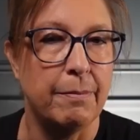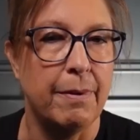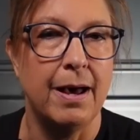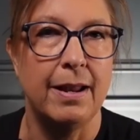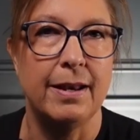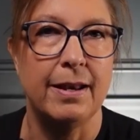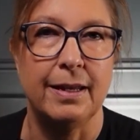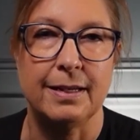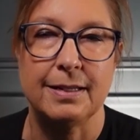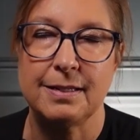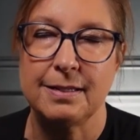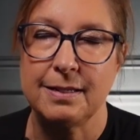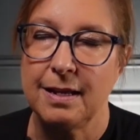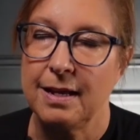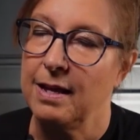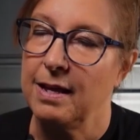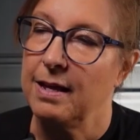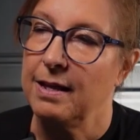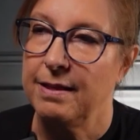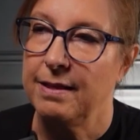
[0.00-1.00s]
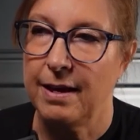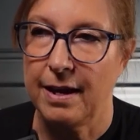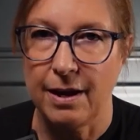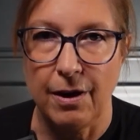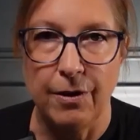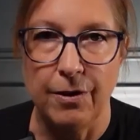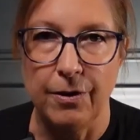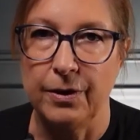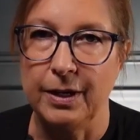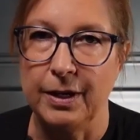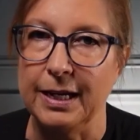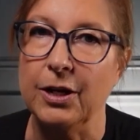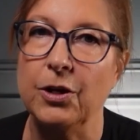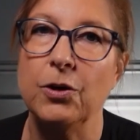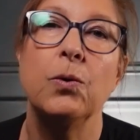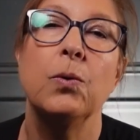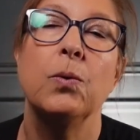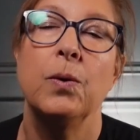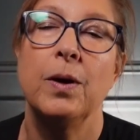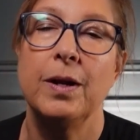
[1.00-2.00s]
mnemonics, they are
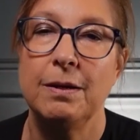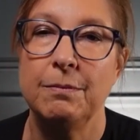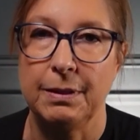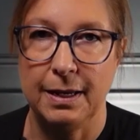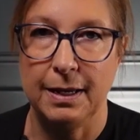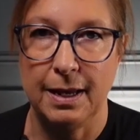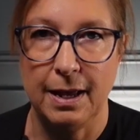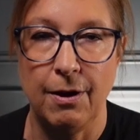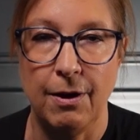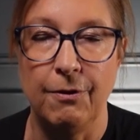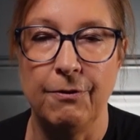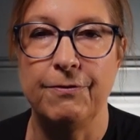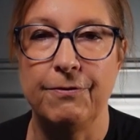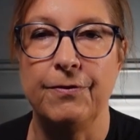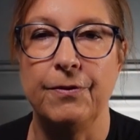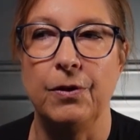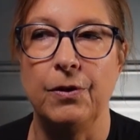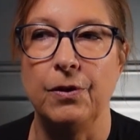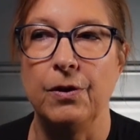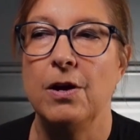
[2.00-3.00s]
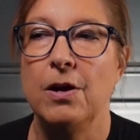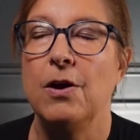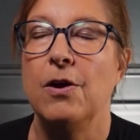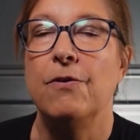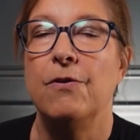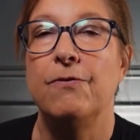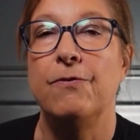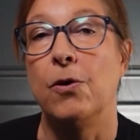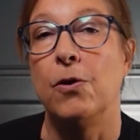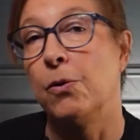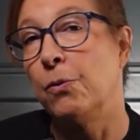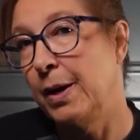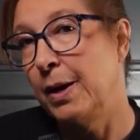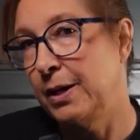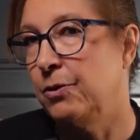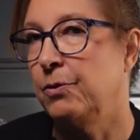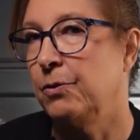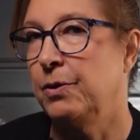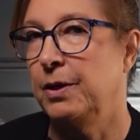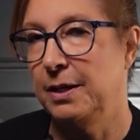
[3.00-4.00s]
incredibly helpful for
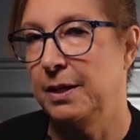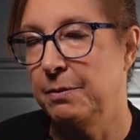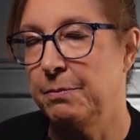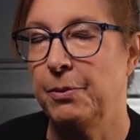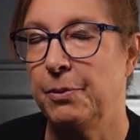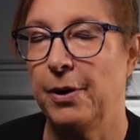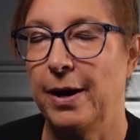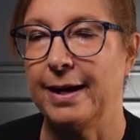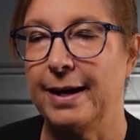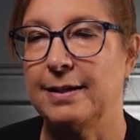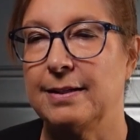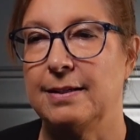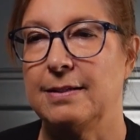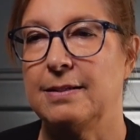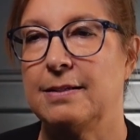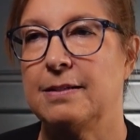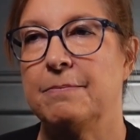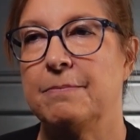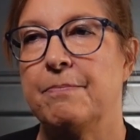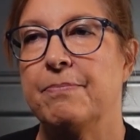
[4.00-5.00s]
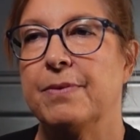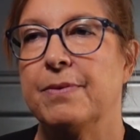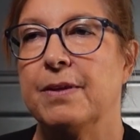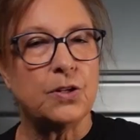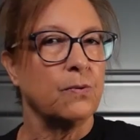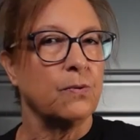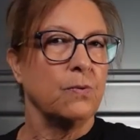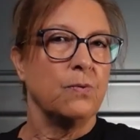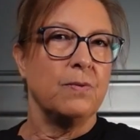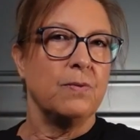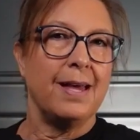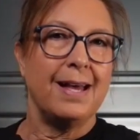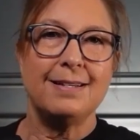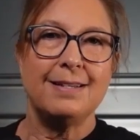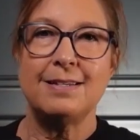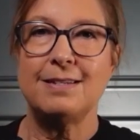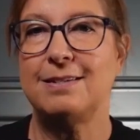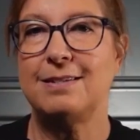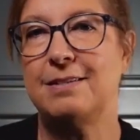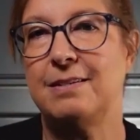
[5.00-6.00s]
when you're in practice. So
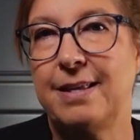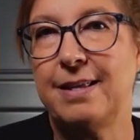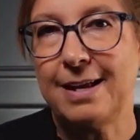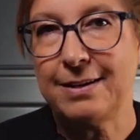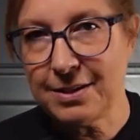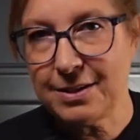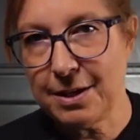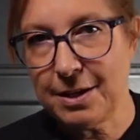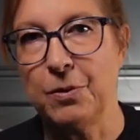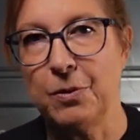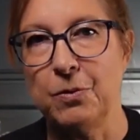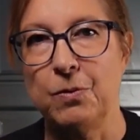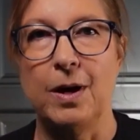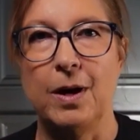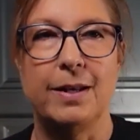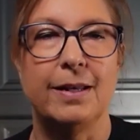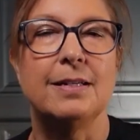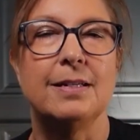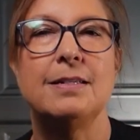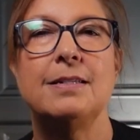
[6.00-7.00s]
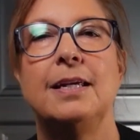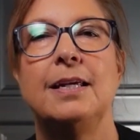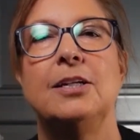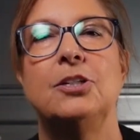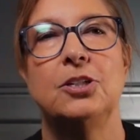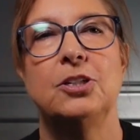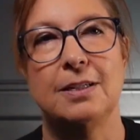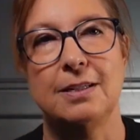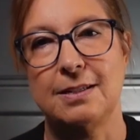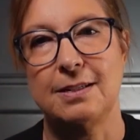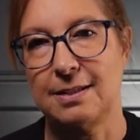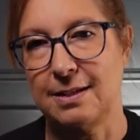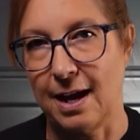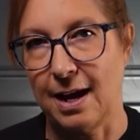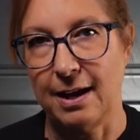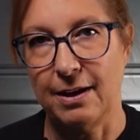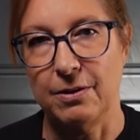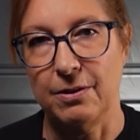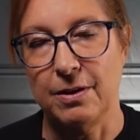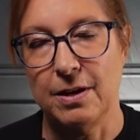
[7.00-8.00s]
that's that's number one, his teaching
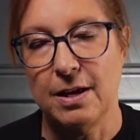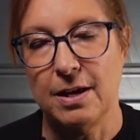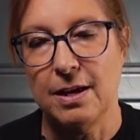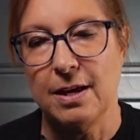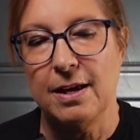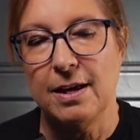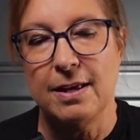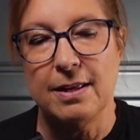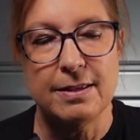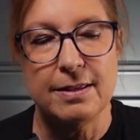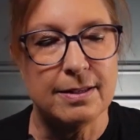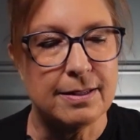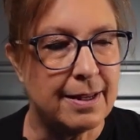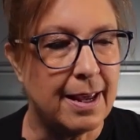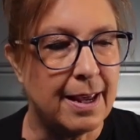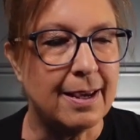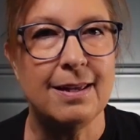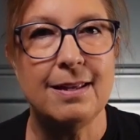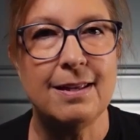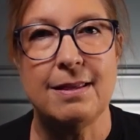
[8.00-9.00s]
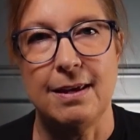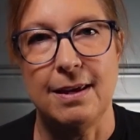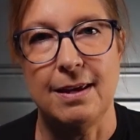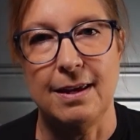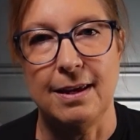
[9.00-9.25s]
style. The second